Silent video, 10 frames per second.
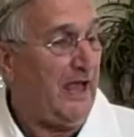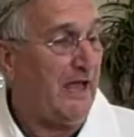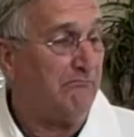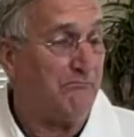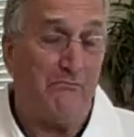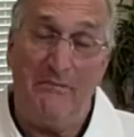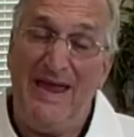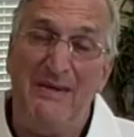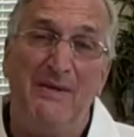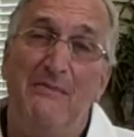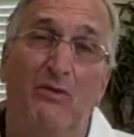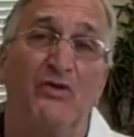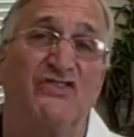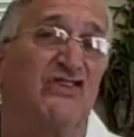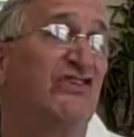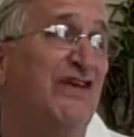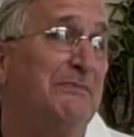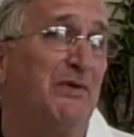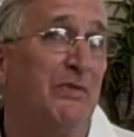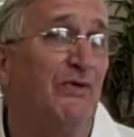and maybe more
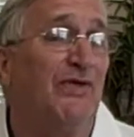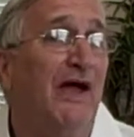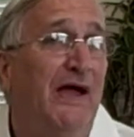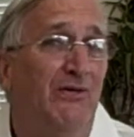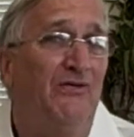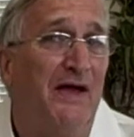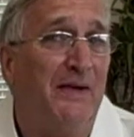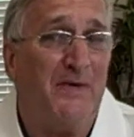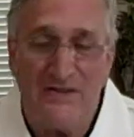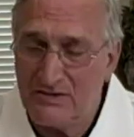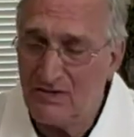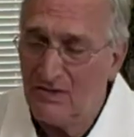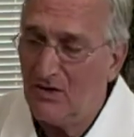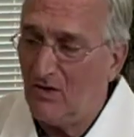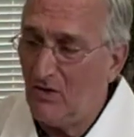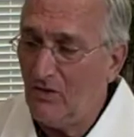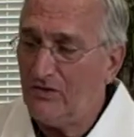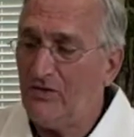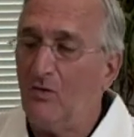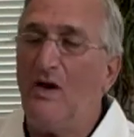susceptible to hail damage? Or
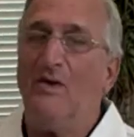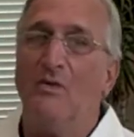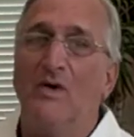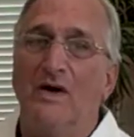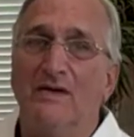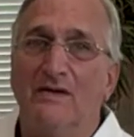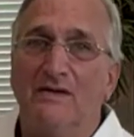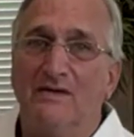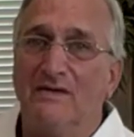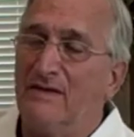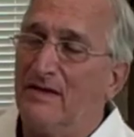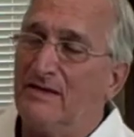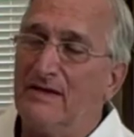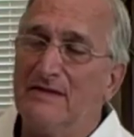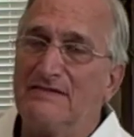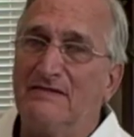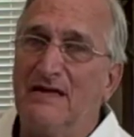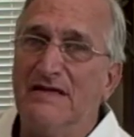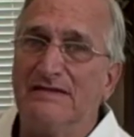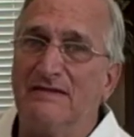do you want one that the
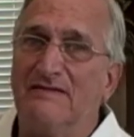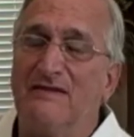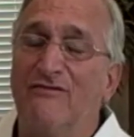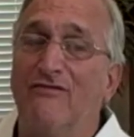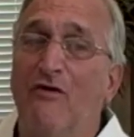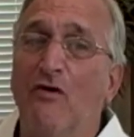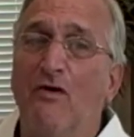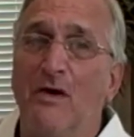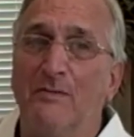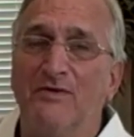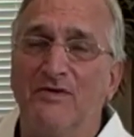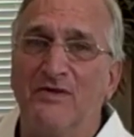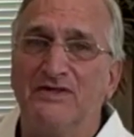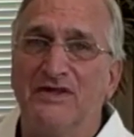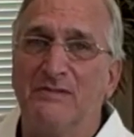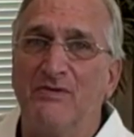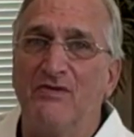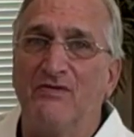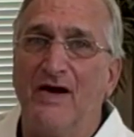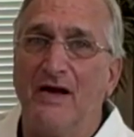insulations conform to the shape of
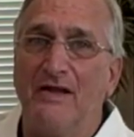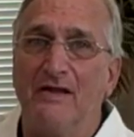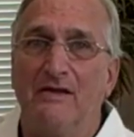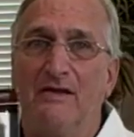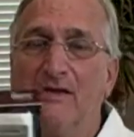the siding,